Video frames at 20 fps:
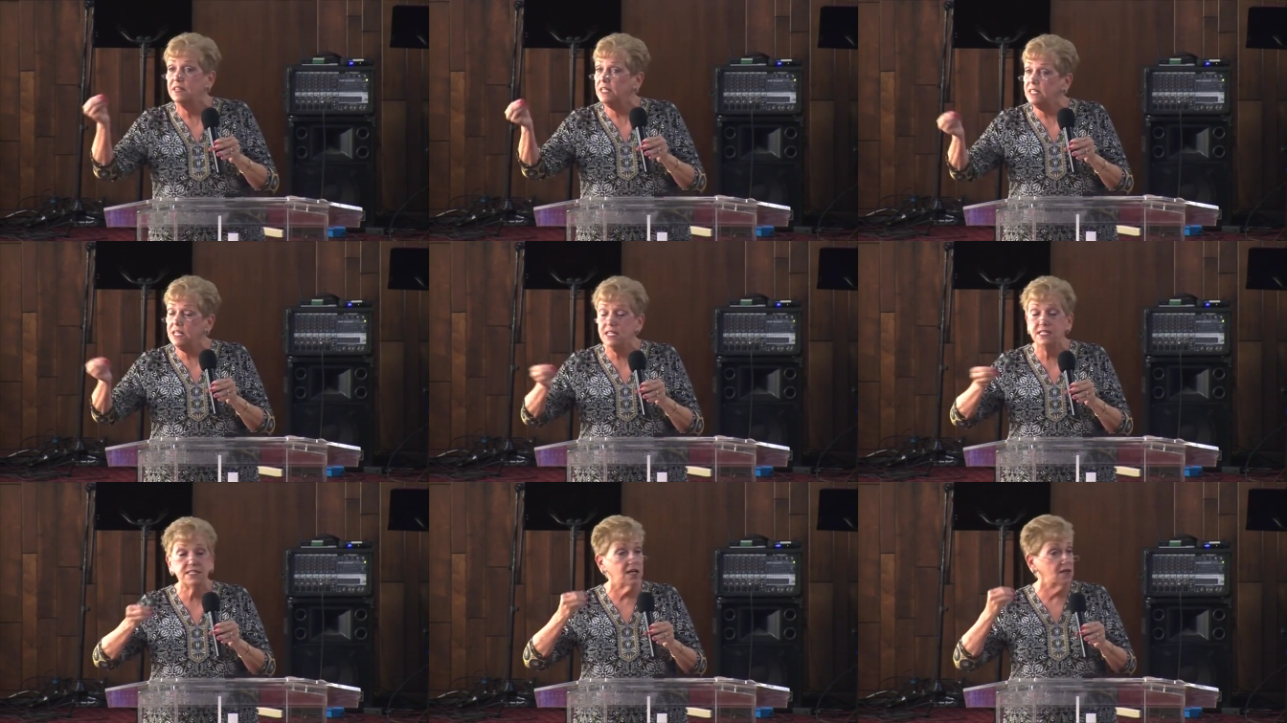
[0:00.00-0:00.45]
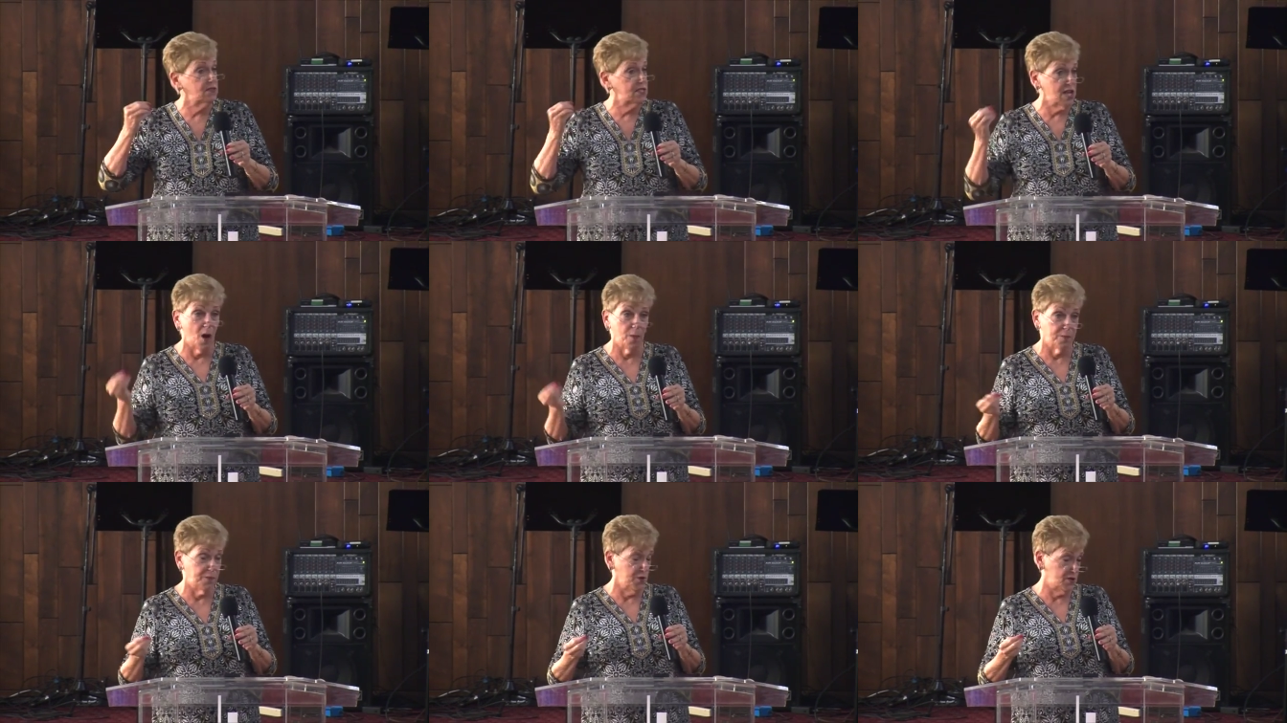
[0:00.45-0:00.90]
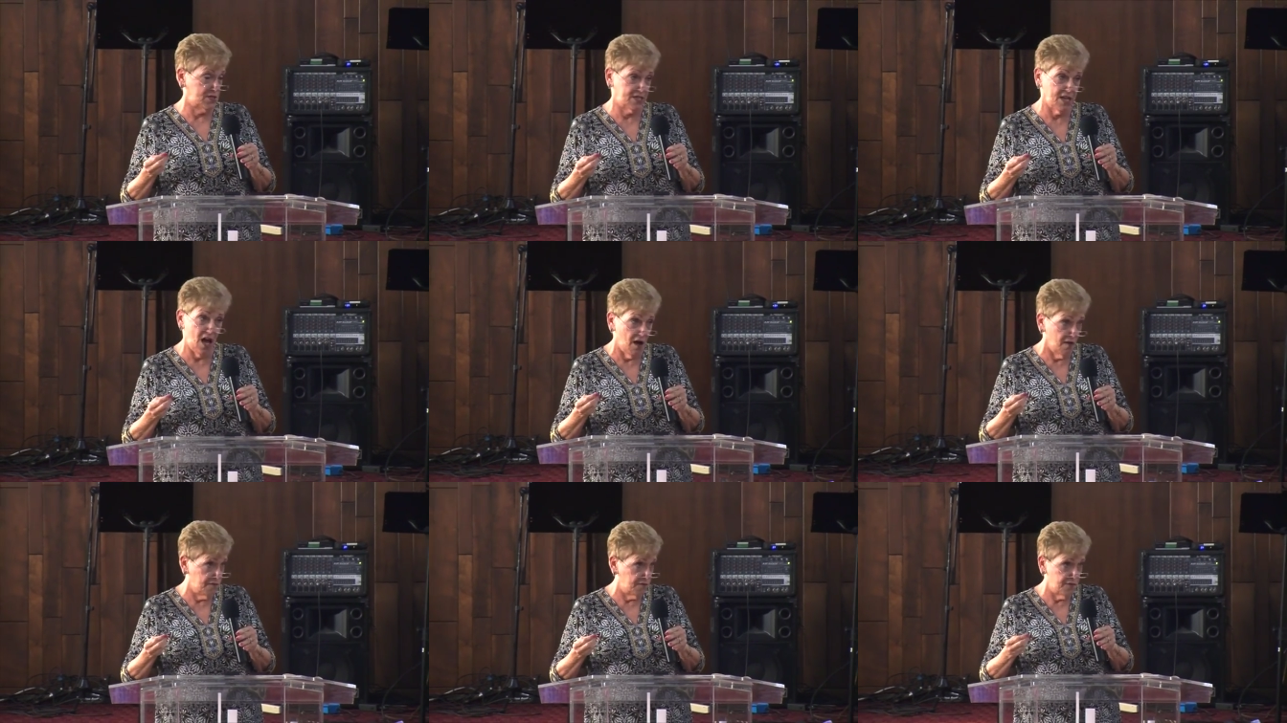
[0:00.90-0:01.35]
the details, help
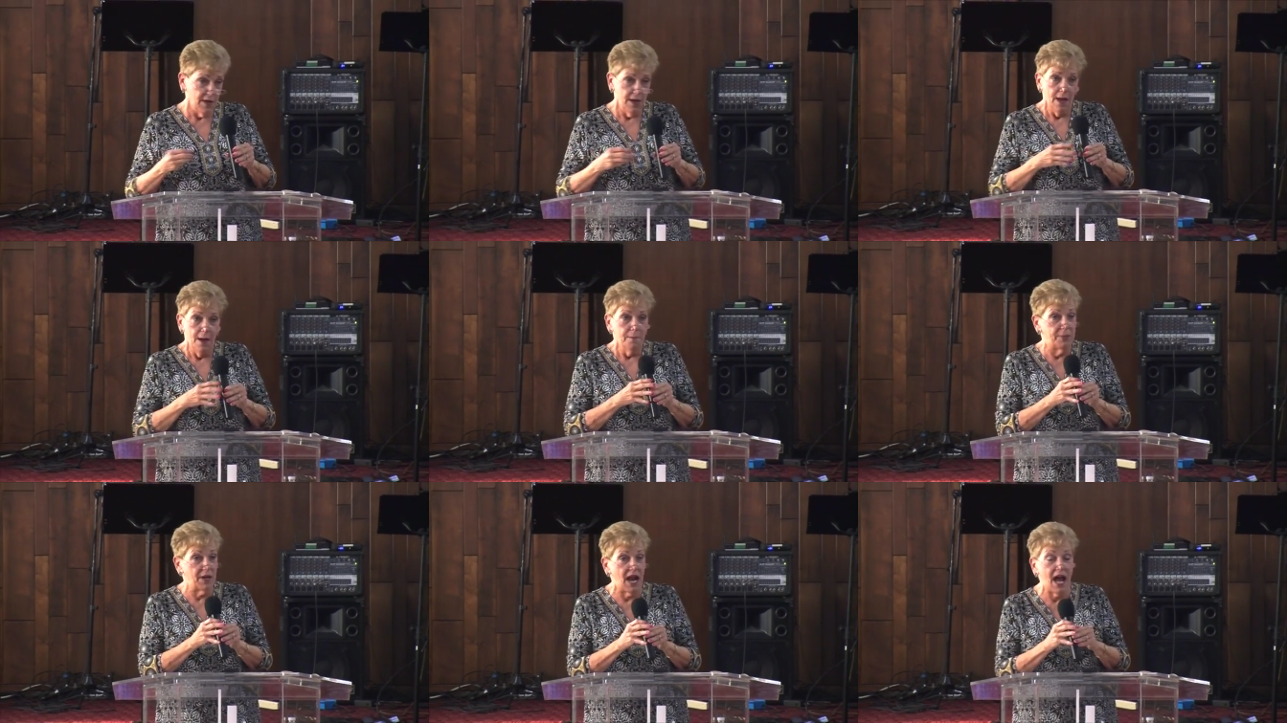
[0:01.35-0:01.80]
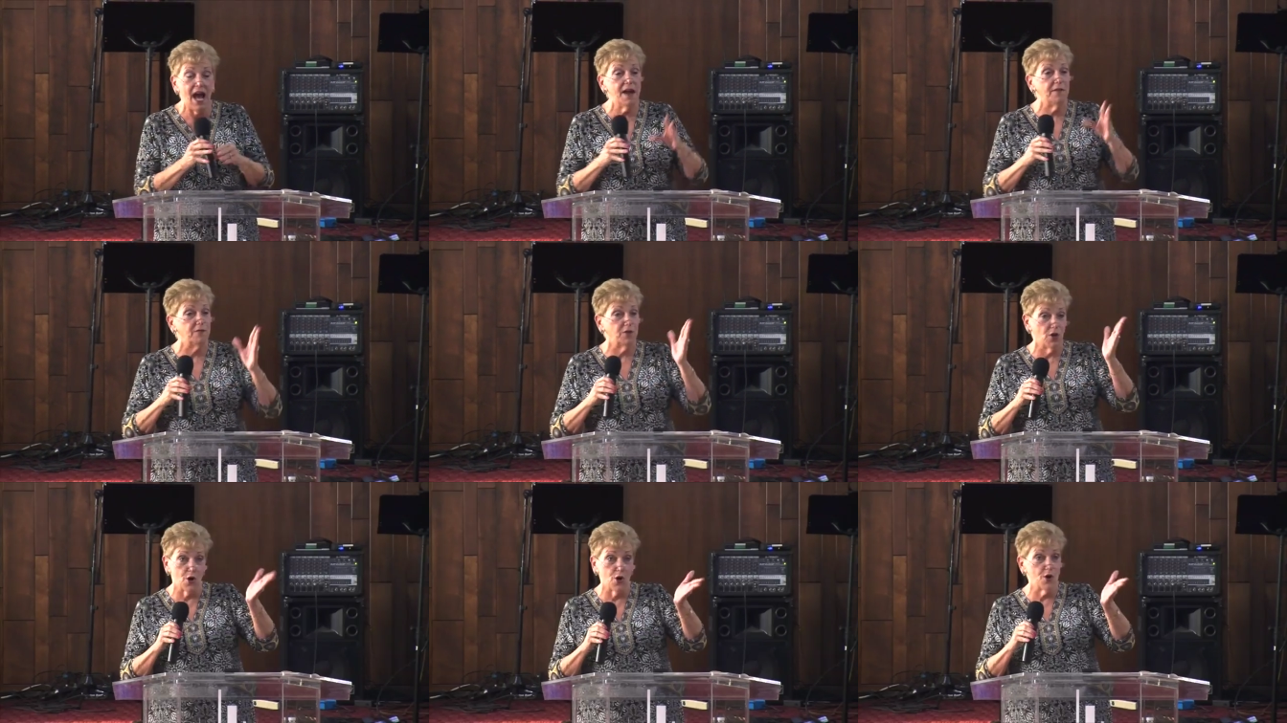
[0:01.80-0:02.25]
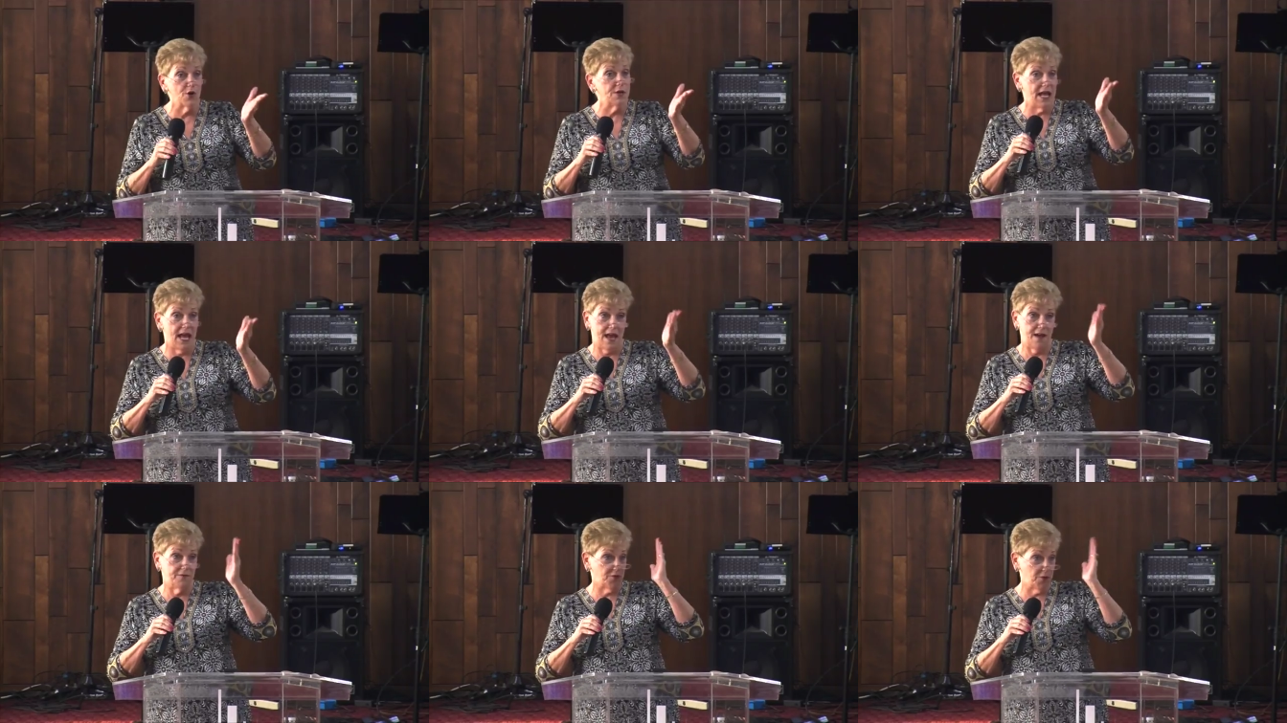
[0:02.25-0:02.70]
yourself. But I have learned
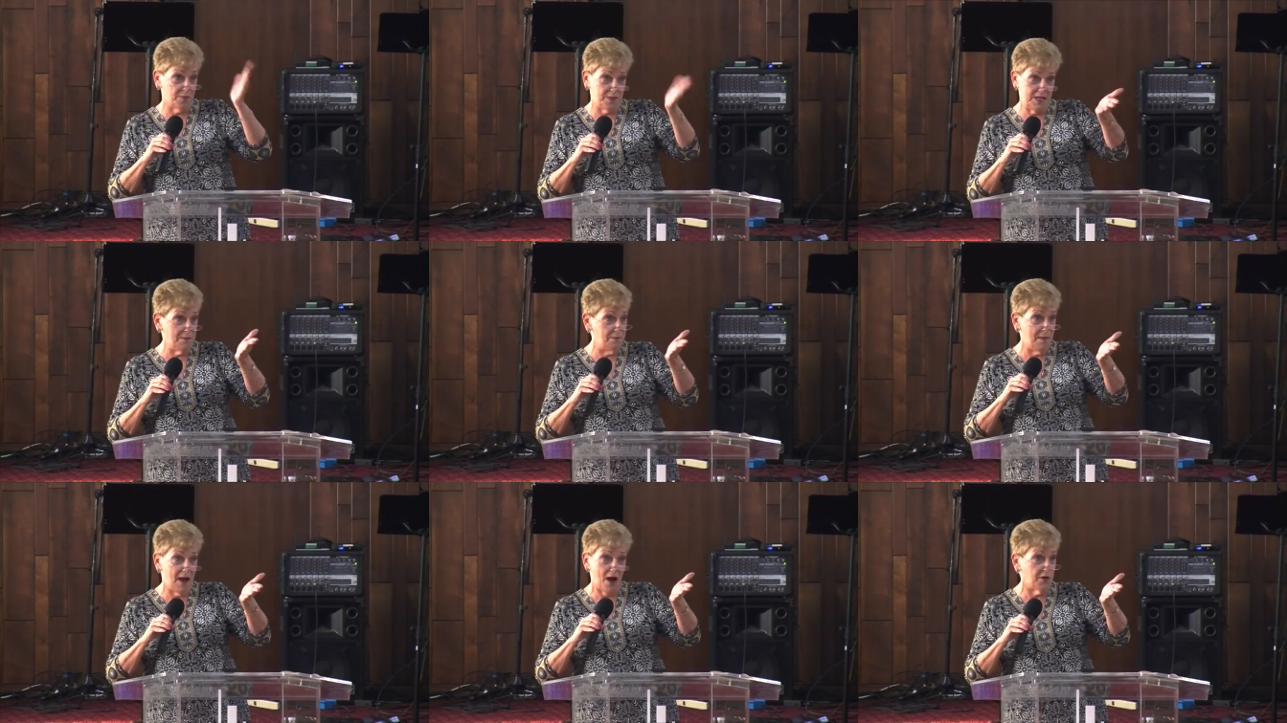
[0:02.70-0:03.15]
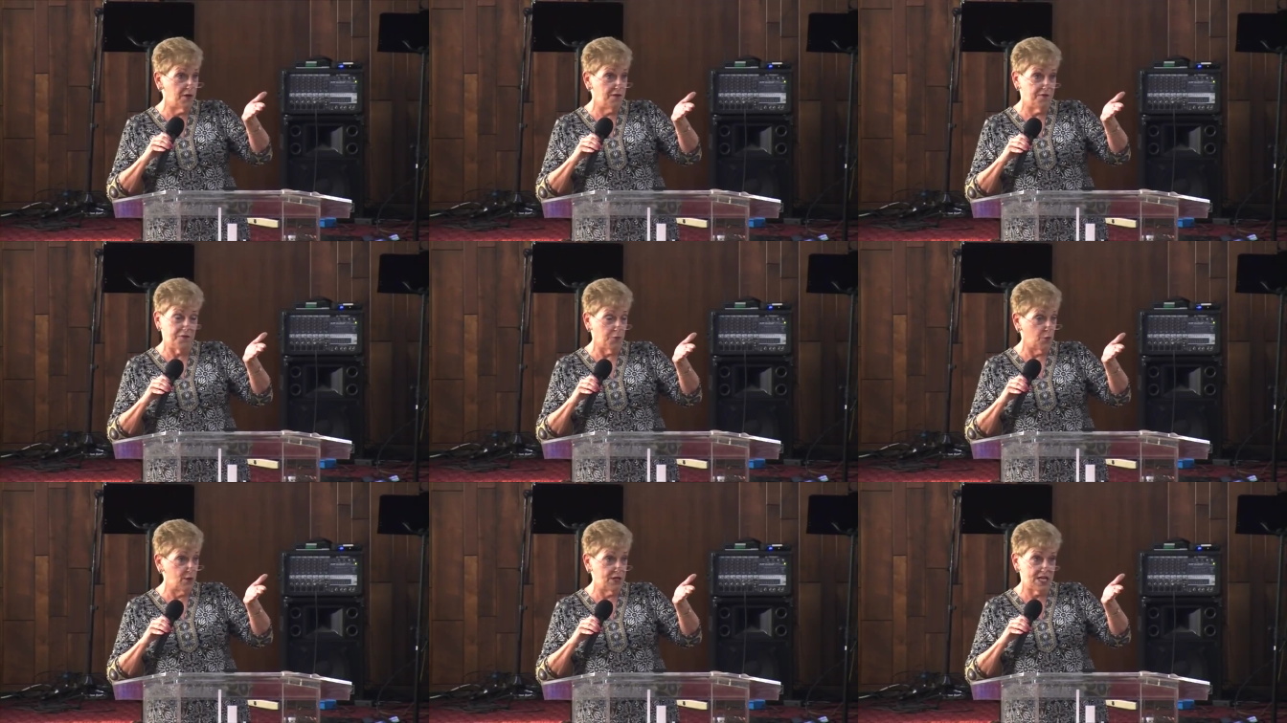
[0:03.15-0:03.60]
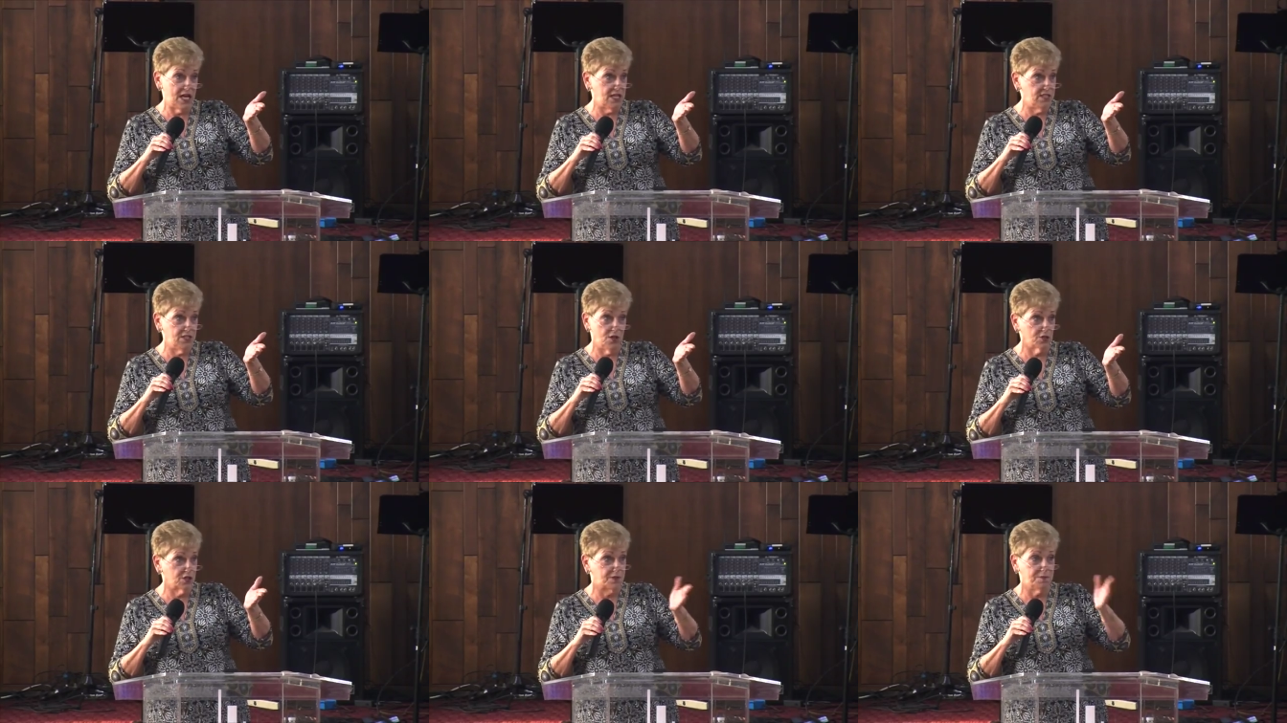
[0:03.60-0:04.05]
after being married 48
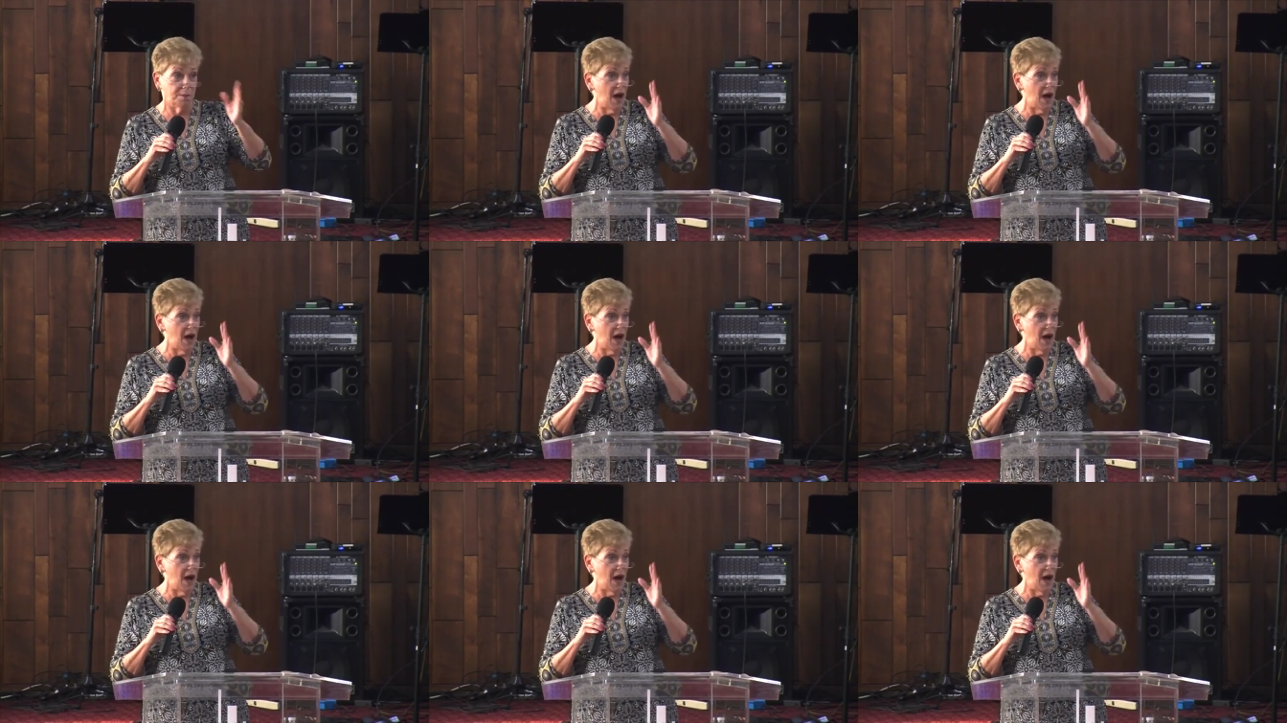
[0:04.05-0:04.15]
years,